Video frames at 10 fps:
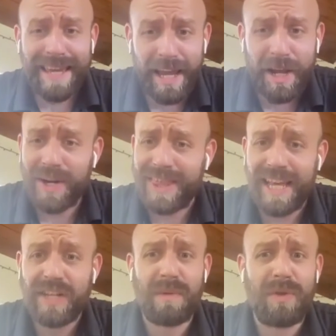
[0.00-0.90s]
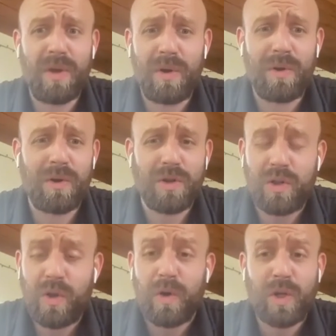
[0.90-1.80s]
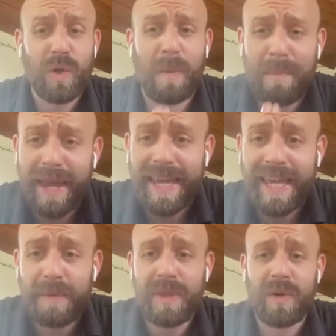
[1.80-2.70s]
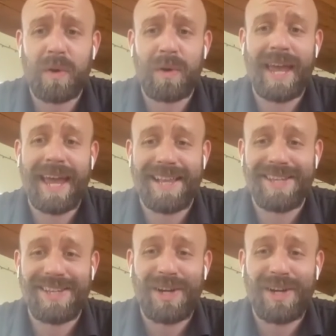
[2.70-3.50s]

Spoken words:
get your things from those who are making it with their own hands.